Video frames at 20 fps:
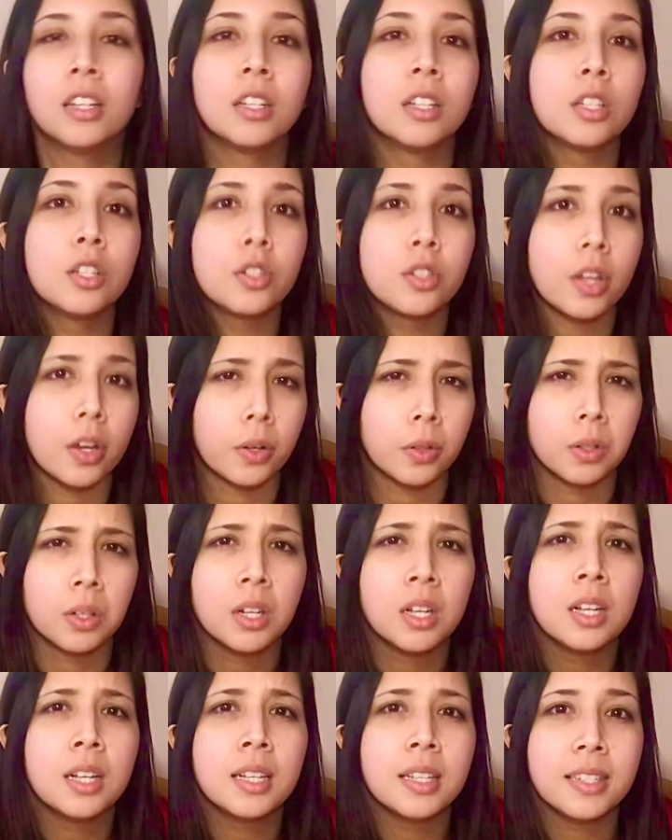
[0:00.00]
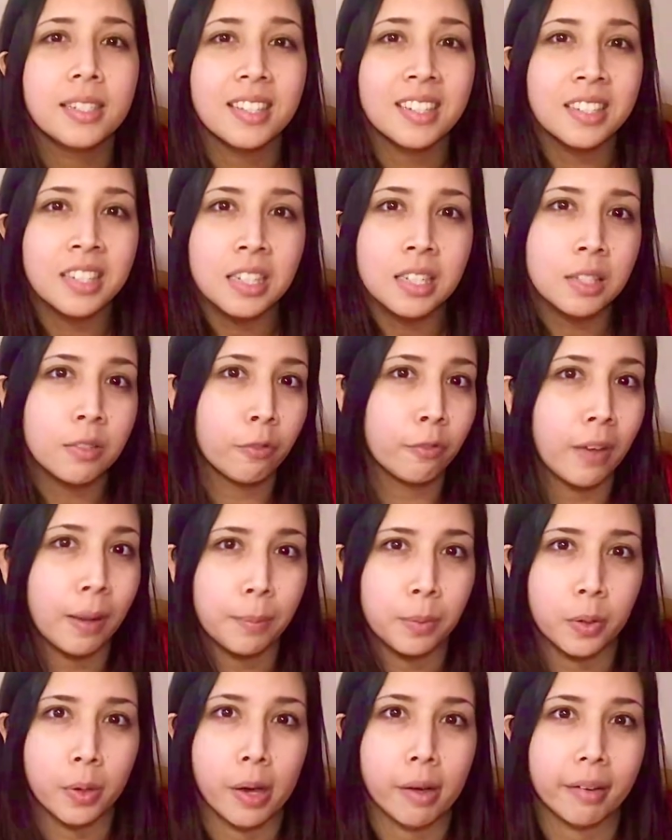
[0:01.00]
So, since it's
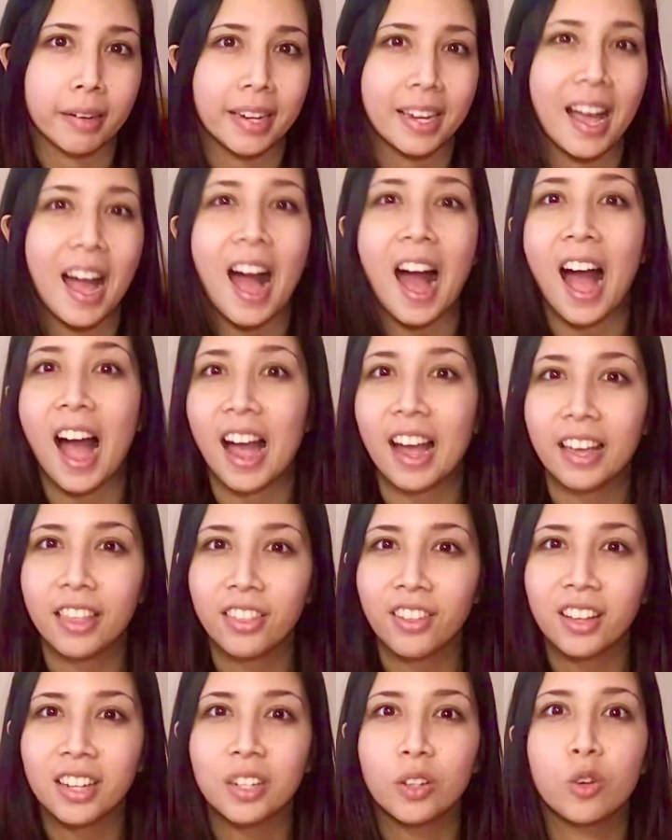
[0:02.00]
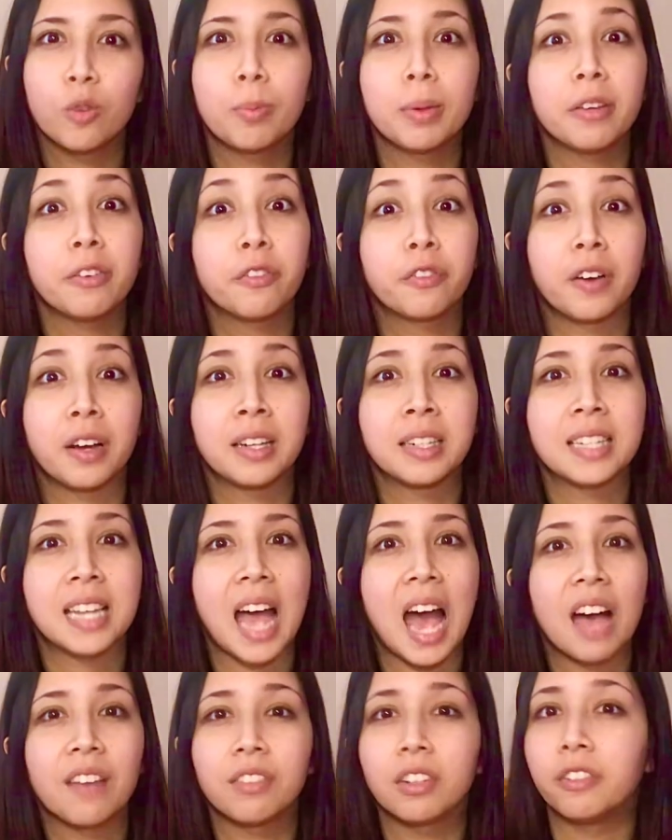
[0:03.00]
February, I thought it would be fun to
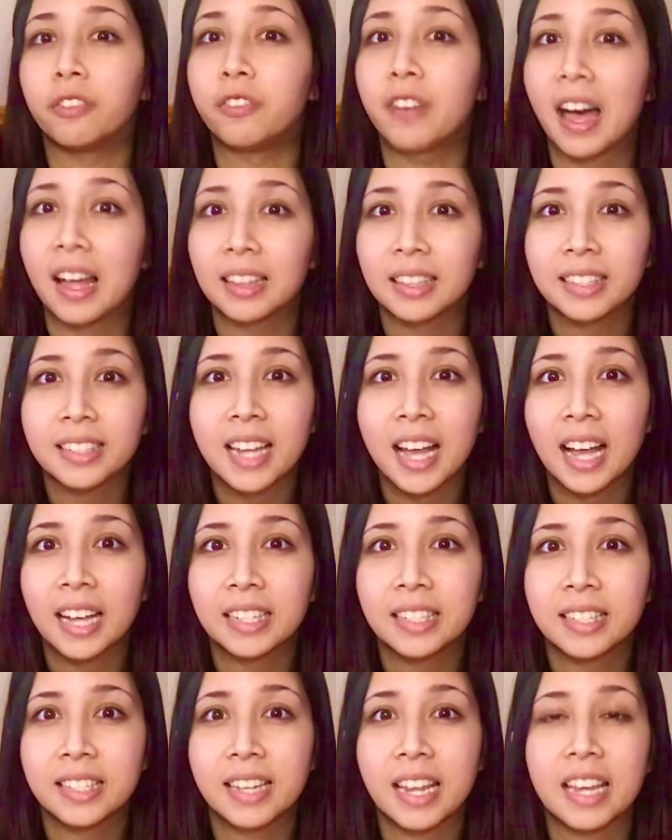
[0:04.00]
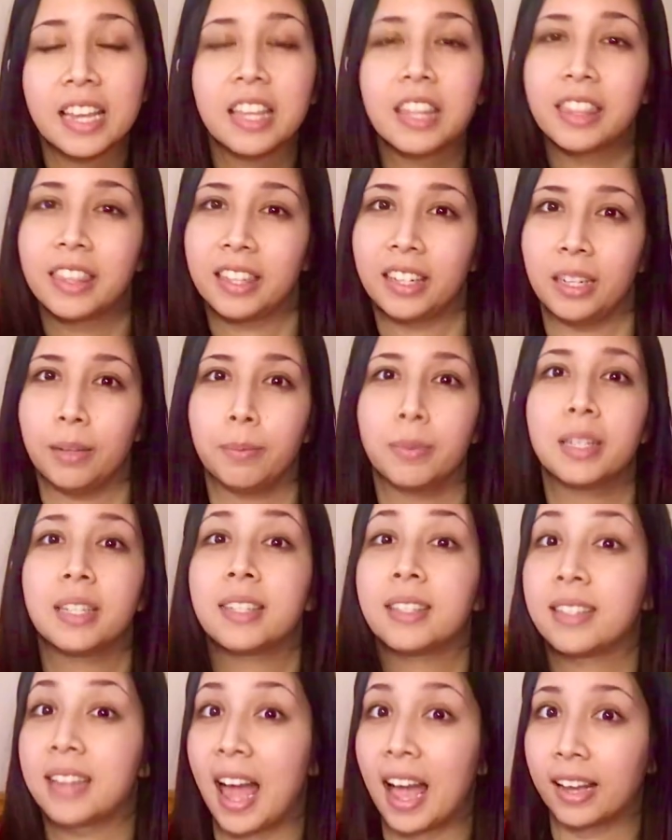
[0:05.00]
have a Valentine's Day themed
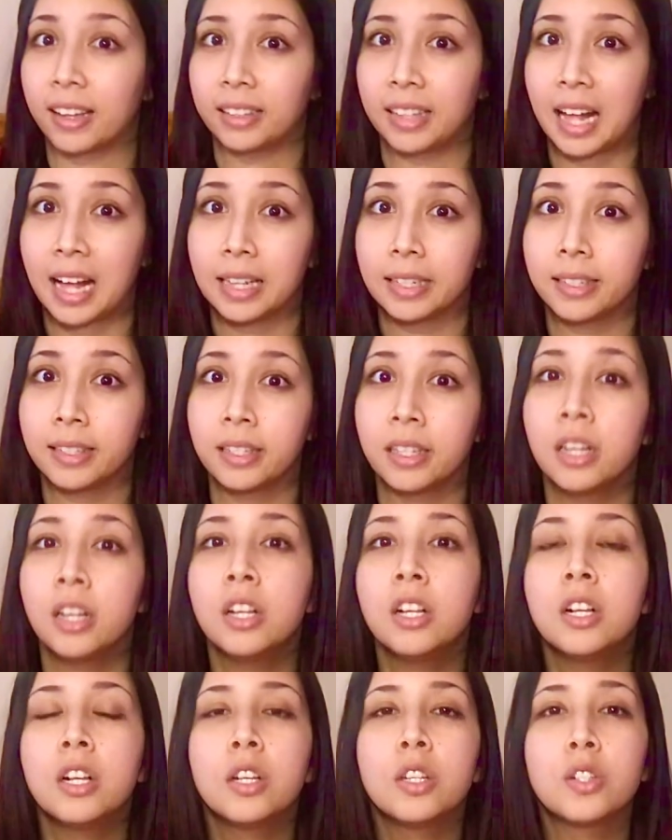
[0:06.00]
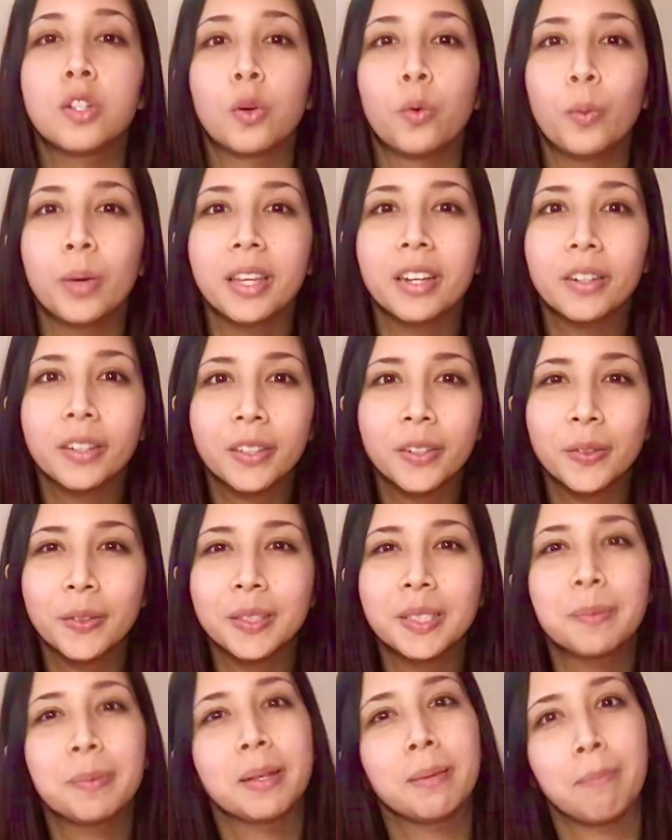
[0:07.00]
snack class. So we are going
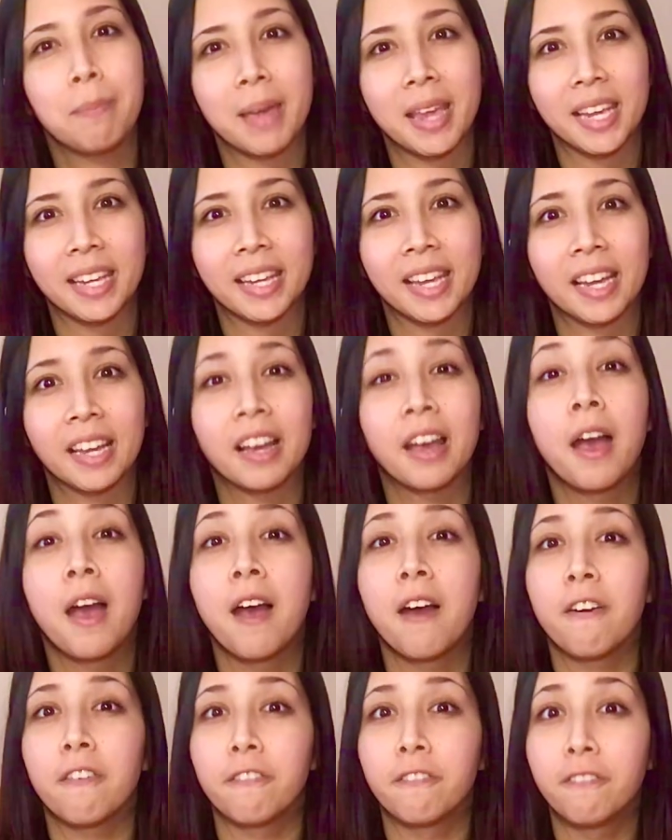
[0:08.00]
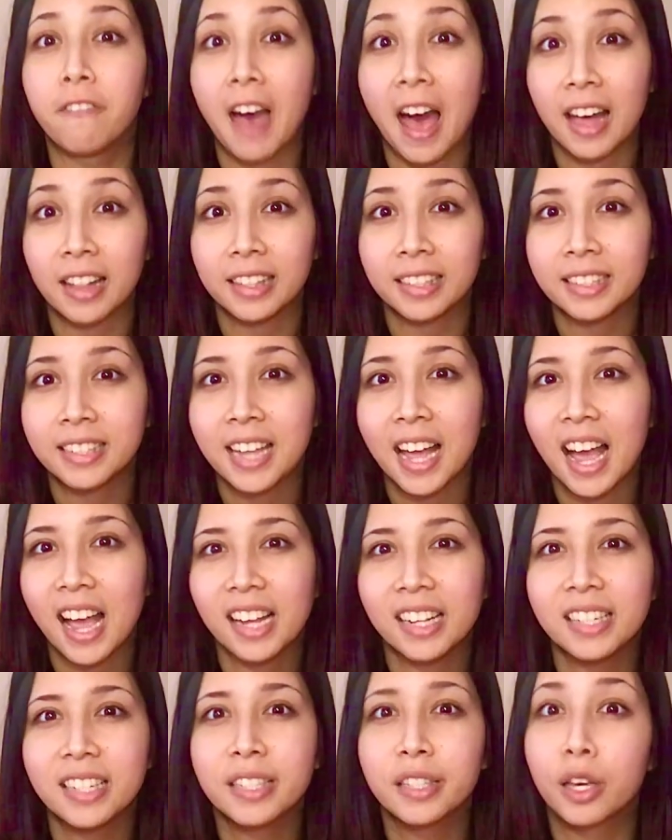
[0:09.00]
to be making
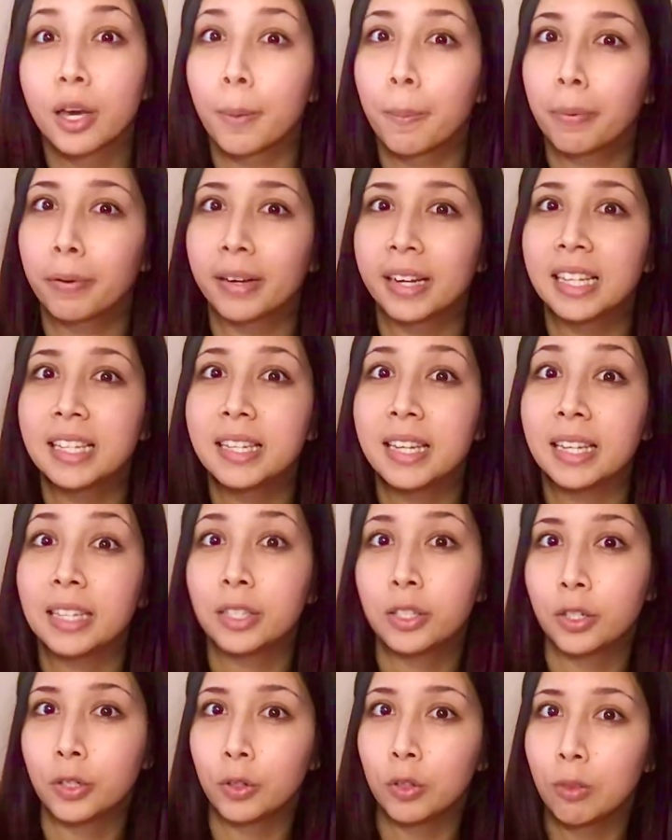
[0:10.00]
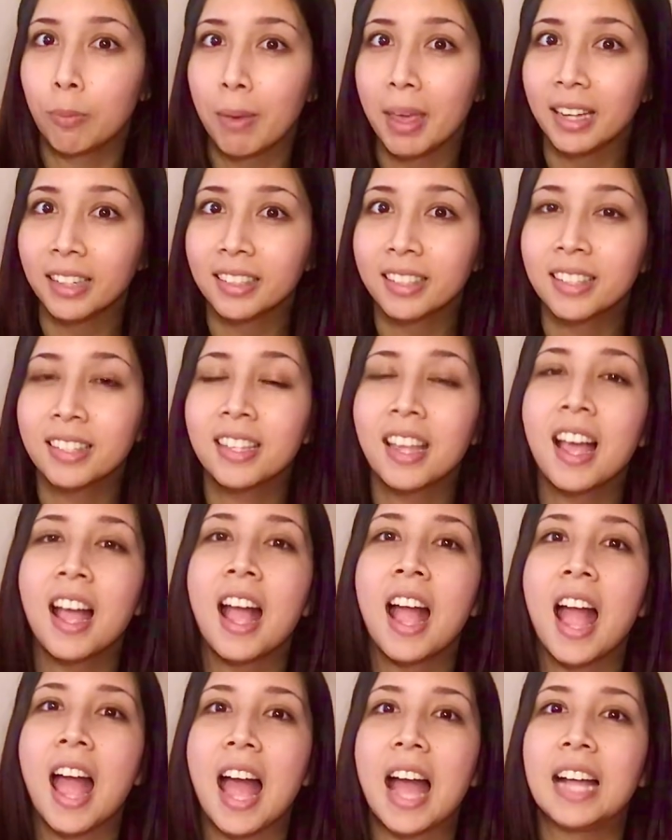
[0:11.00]
Valentine's caprese toothpicks
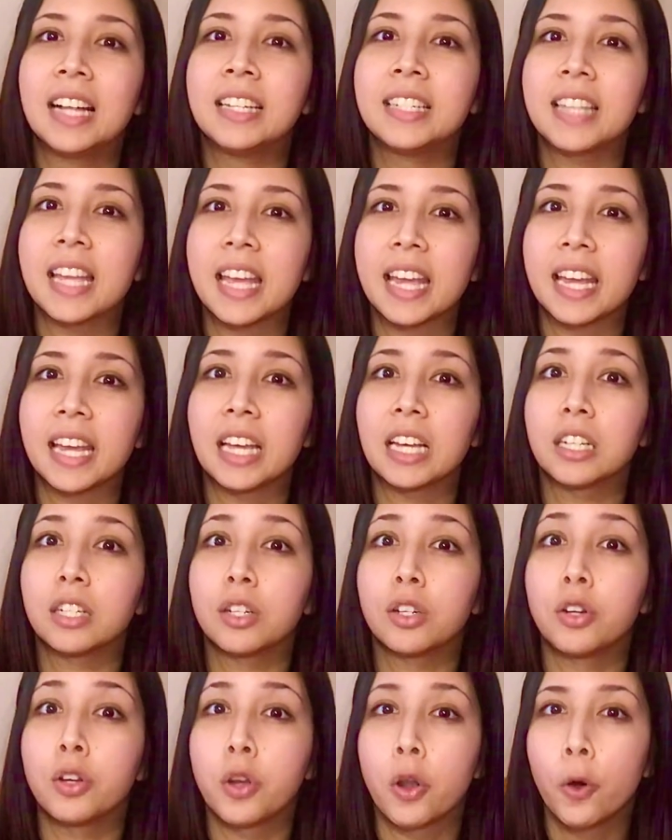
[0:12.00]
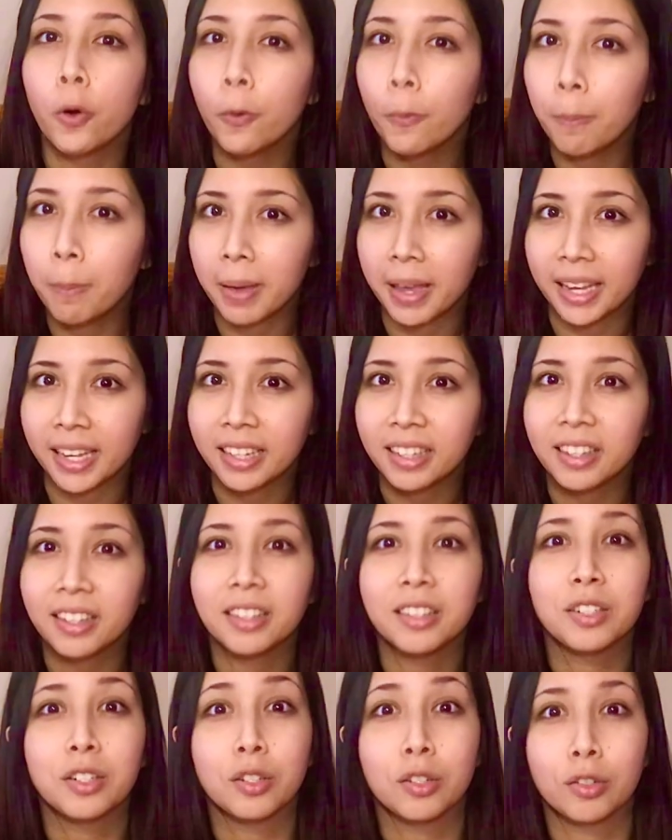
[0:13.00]
and a no-bake
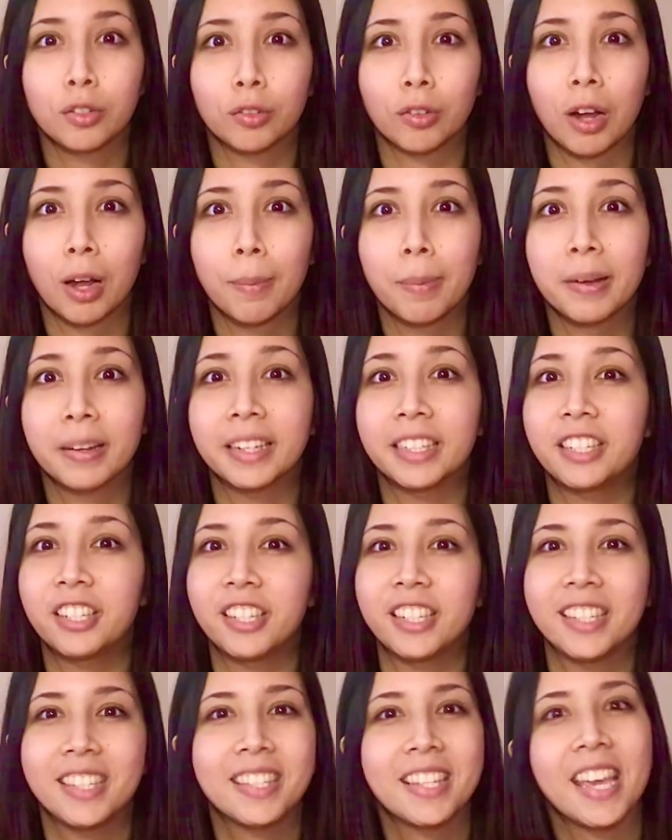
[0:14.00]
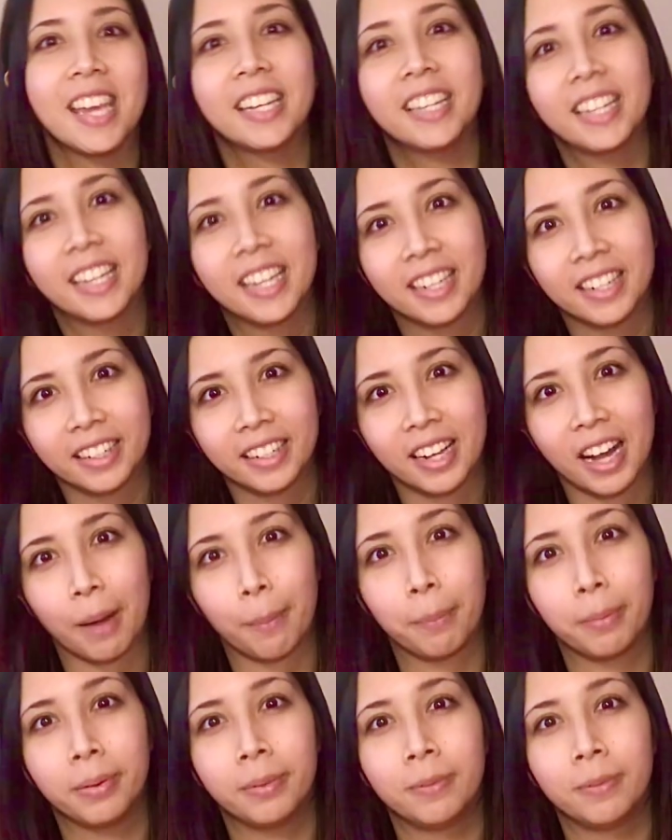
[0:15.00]
strawberry cheesecake in a cup.